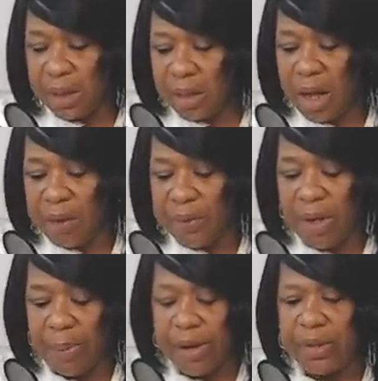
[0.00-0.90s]
our real
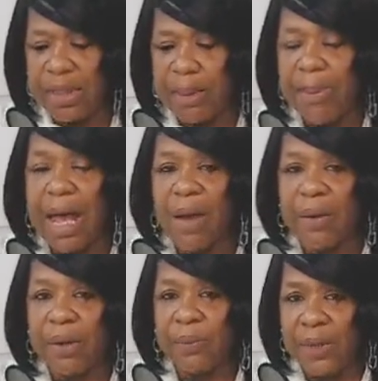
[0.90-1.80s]
purchasing
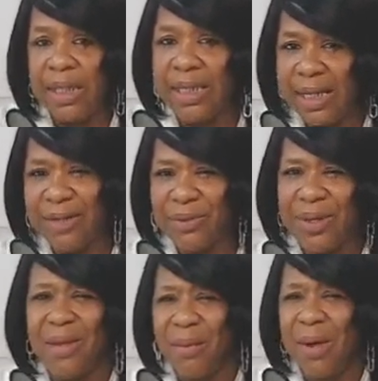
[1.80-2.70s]
power really is,
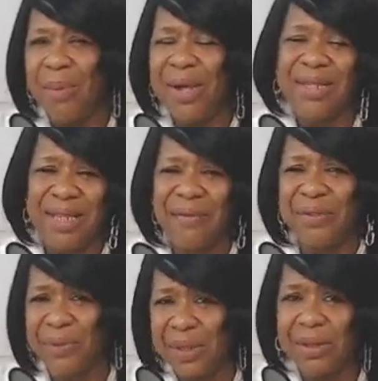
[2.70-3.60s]
1.7
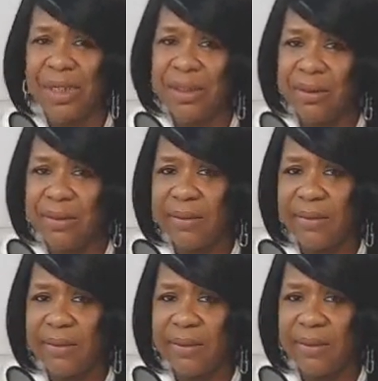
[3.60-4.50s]
trillion,
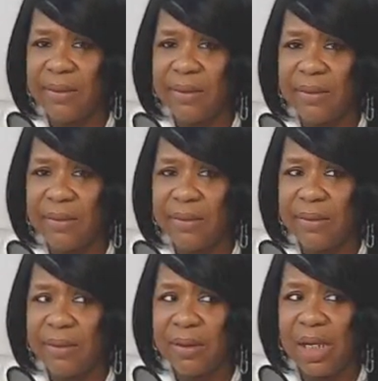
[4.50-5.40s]

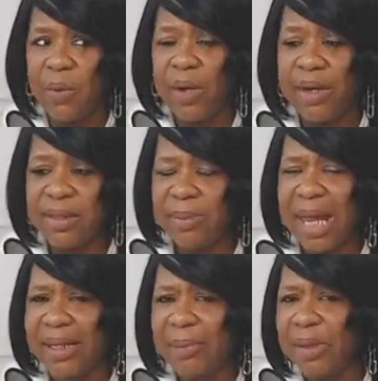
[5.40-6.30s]
and where is the
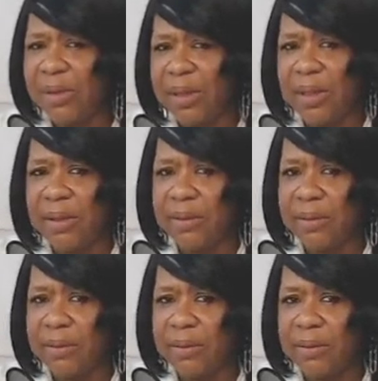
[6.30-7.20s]
black community?
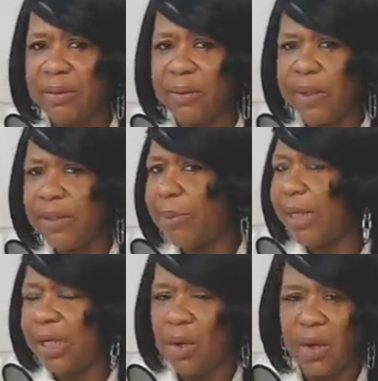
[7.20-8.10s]
Where's the
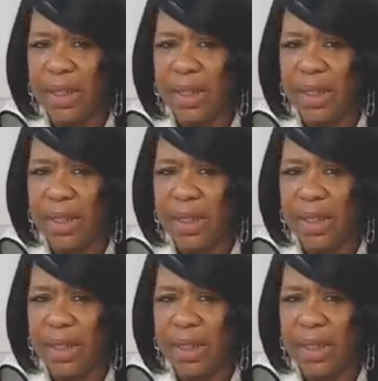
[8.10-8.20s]
money going?